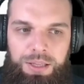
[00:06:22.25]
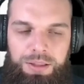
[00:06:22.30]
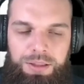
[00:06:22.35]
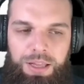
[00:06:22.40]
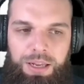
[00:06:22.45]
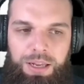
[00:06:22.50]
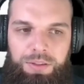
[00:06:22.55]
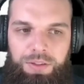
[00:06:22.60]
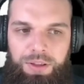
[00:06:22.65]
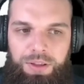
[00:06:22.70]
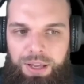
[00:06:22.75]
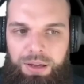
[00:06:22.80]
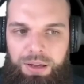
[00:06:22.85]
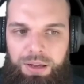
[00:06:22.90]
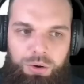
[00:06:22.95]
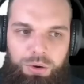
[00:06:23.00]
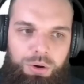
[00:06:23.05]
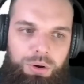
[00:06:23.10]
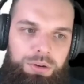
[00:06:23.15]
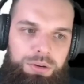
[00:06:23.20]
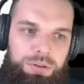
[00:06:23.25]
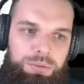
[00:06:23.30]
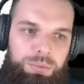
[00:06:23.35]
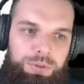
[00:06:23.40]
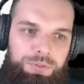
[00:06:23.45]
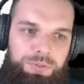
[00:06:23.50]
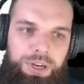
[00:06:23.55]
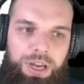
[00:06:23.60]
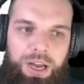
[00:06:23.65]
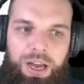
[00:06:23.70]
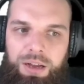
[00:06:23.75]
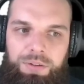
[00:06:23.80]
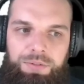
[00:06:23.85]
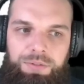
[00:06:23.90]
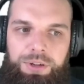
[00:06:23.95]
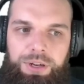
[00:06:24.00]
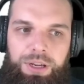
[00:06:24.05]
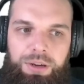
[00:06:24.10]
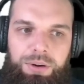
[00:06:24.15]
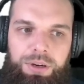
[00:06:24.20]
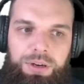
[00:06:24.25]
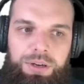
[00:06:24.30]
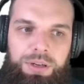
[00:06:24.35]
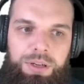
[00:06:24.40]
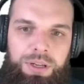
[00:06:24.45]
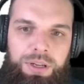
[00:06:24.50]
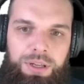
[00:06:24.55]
that are there and gone within half an hour.